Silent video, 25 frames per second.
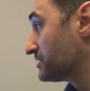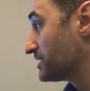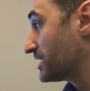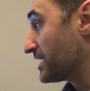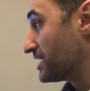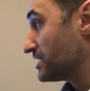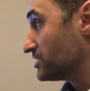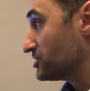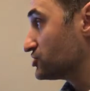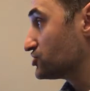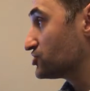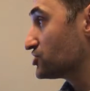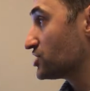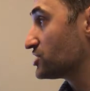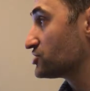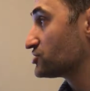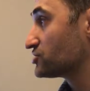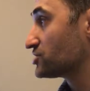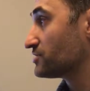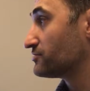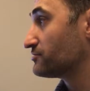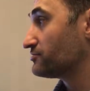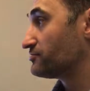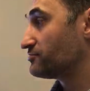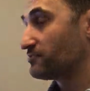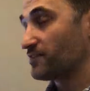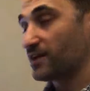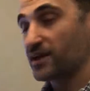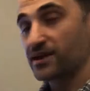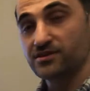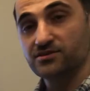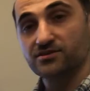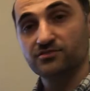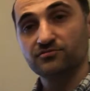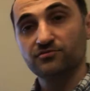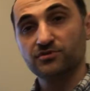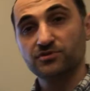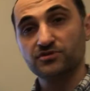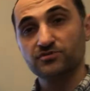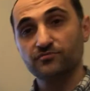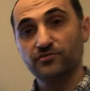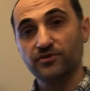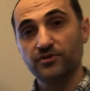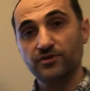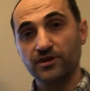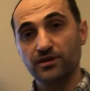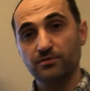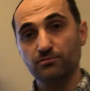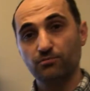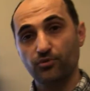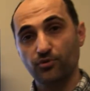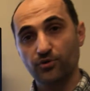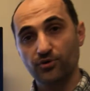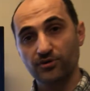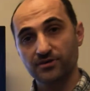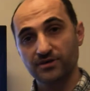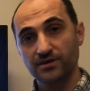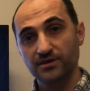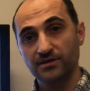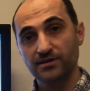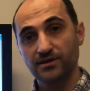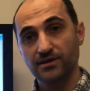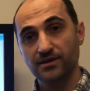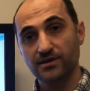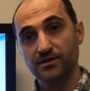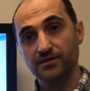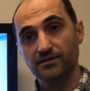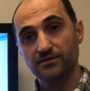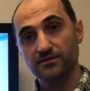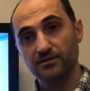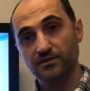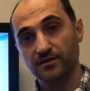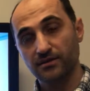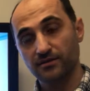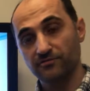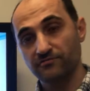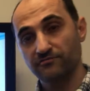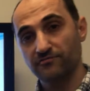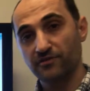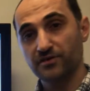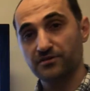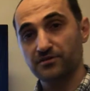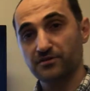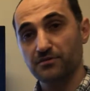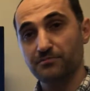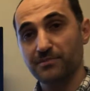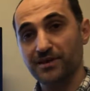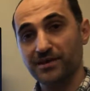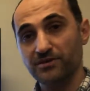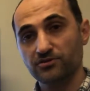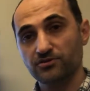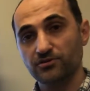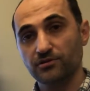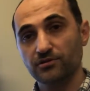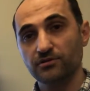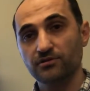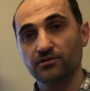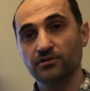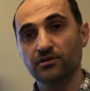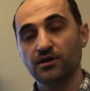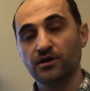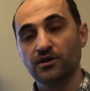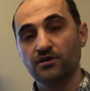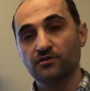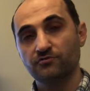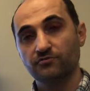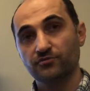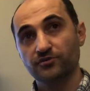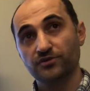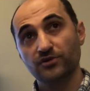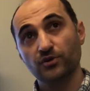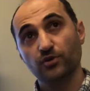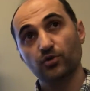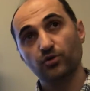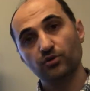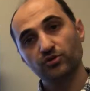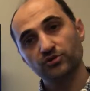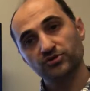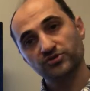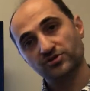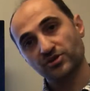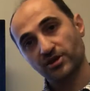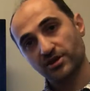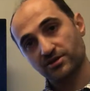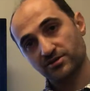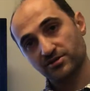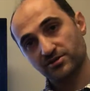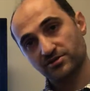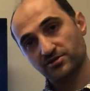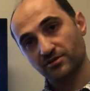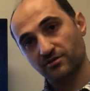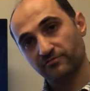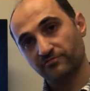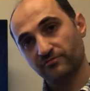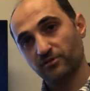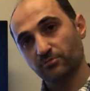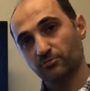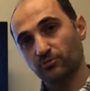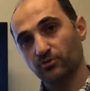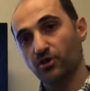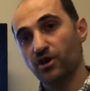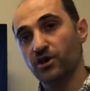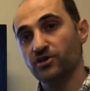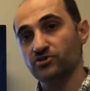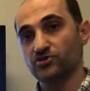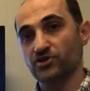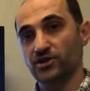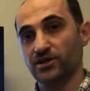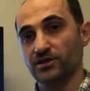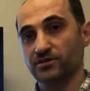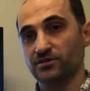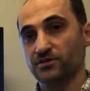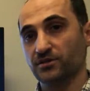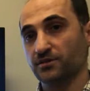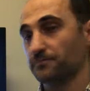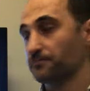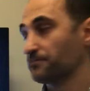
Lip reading: the initiation phase was very important and fundamental for the whole success of the project.